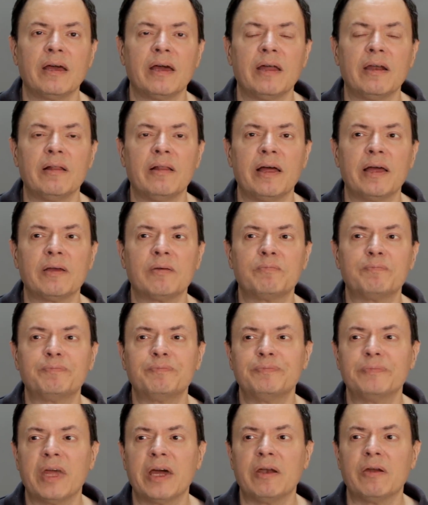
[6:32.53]
Kind of like,
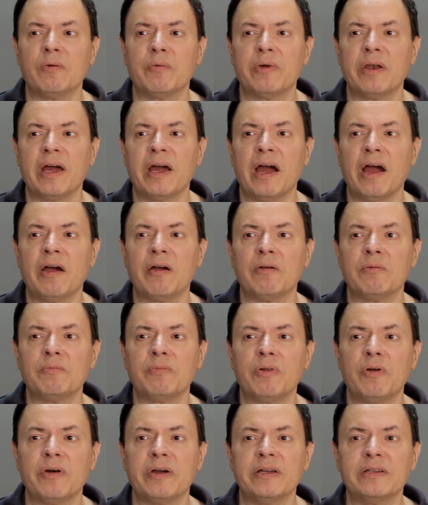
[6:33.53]
when I hire
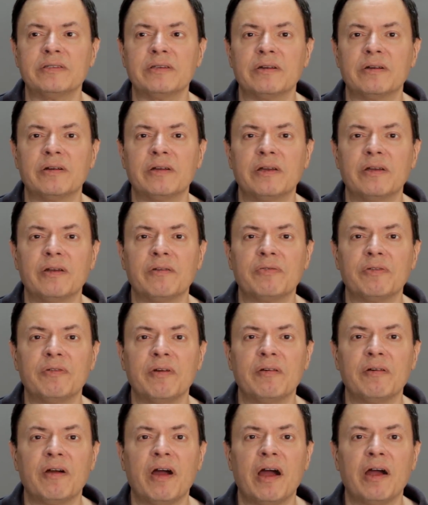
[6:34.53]
employees, or if you've
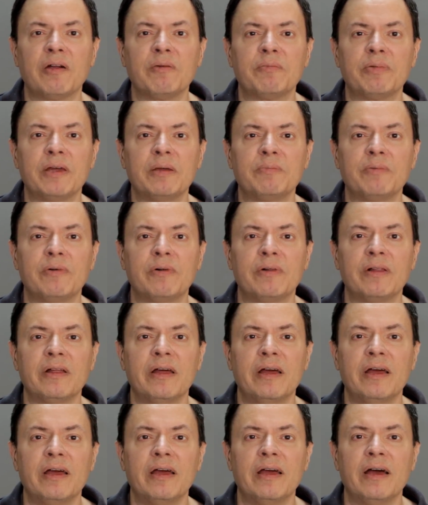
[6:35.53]
ever hired people,
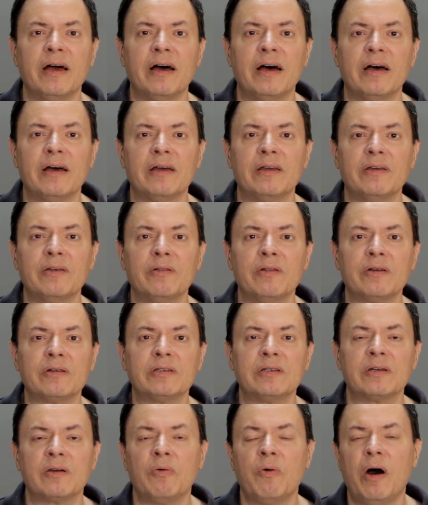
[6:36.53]
you look
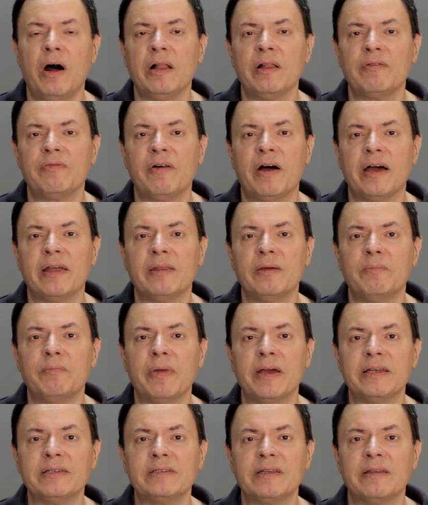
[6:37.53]
to qualify them
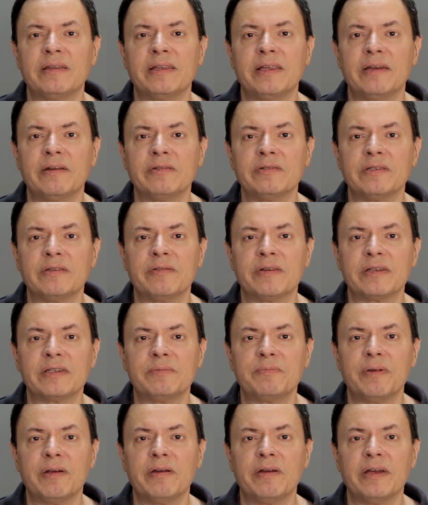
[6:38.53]
based on the years of
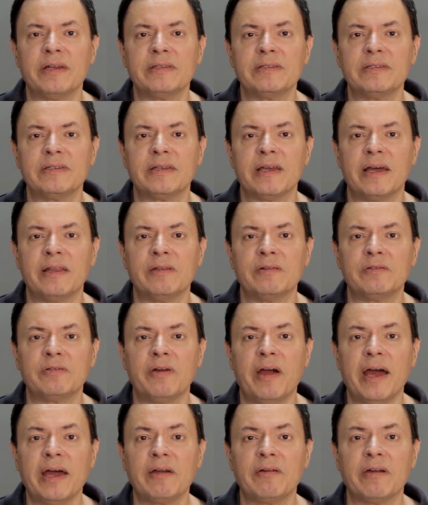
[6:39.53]
experience and their
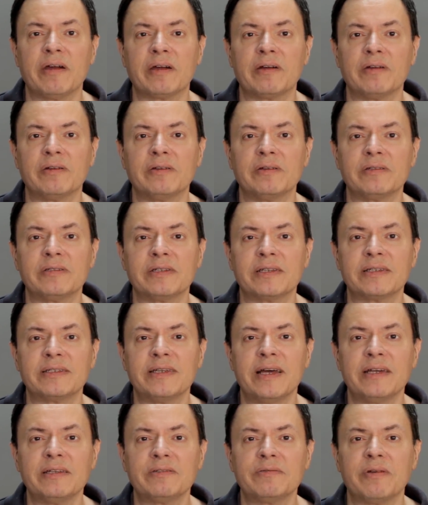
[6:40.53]
track record, their
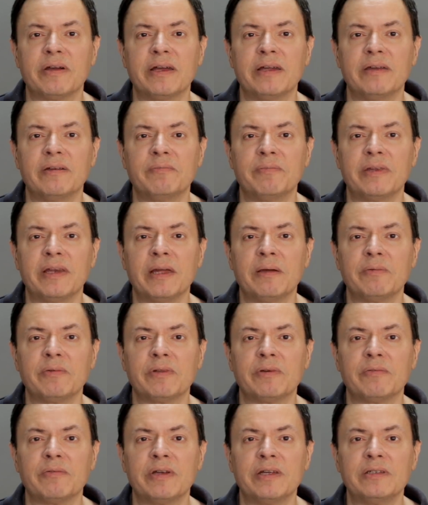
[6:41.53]
success rate of being able
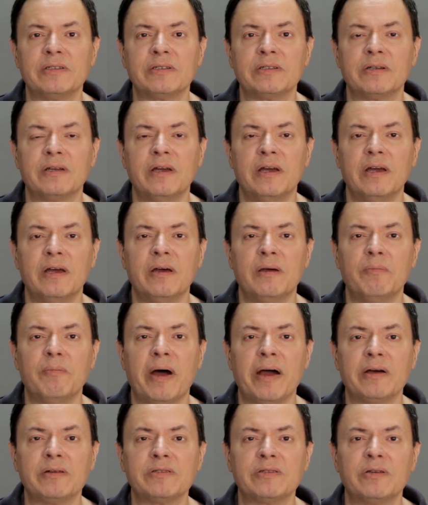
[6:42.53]
to reach
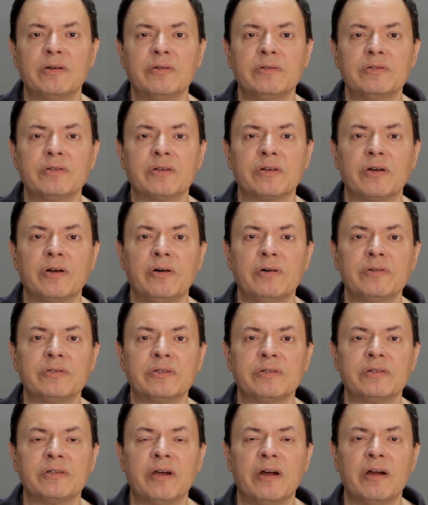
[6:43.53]
milestones or goals
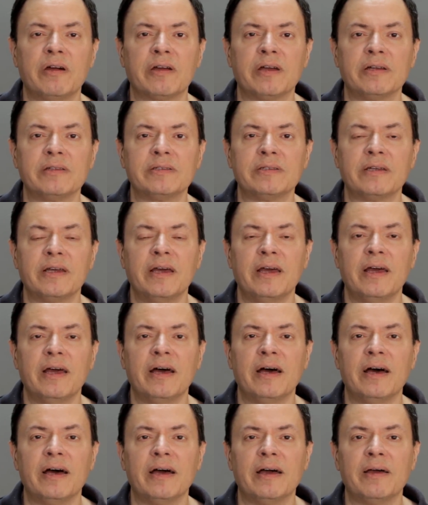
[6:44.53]
or targets.
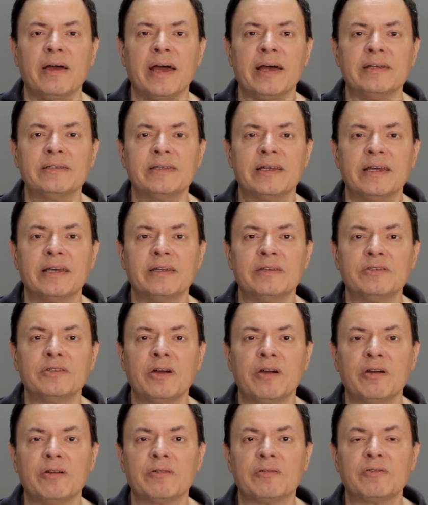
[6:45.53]
As a
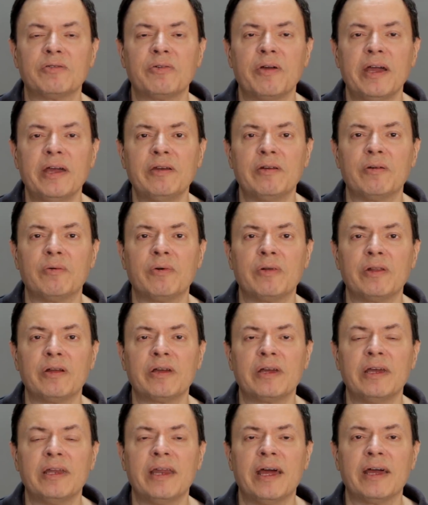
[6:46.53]
chart trader, we're
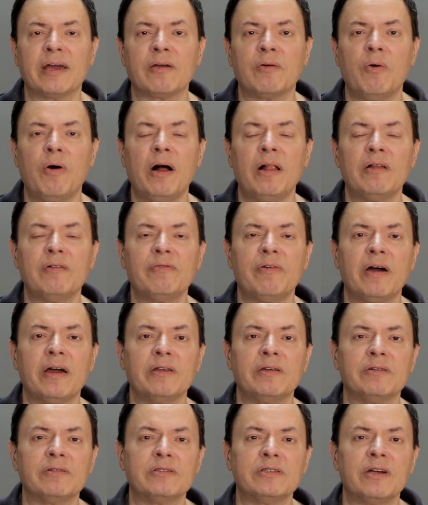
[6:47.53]
looking at
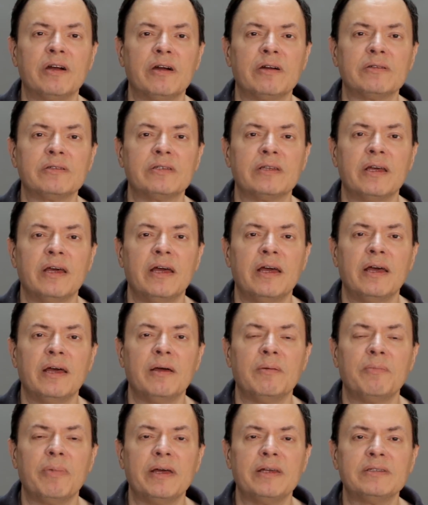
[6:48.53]
qualifying your charts
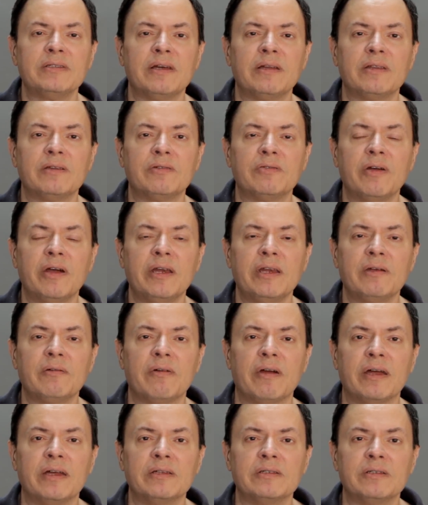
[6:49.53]
based on the trading
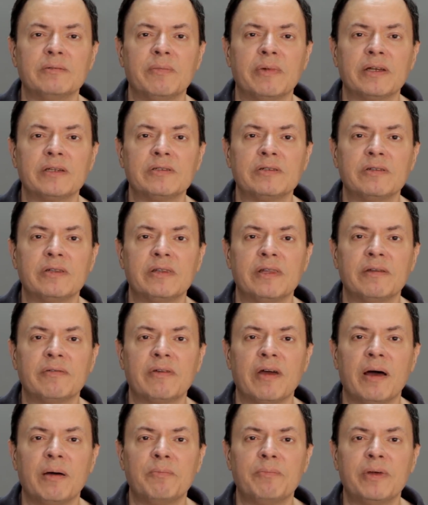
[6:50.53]
range and make sure that they've
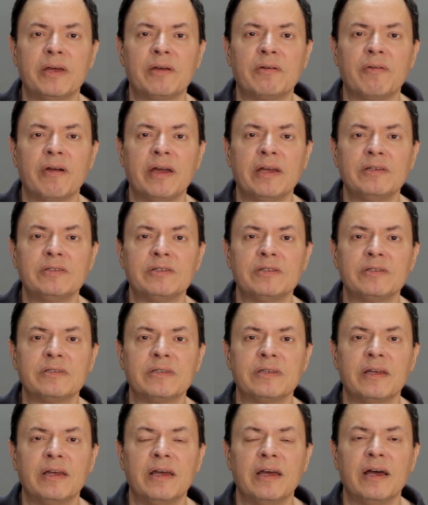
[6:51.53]
got big
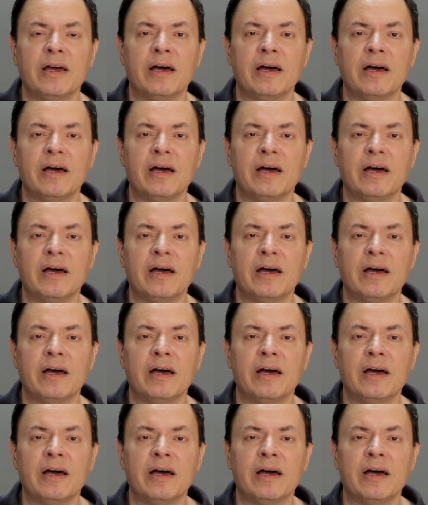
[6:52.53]
ranges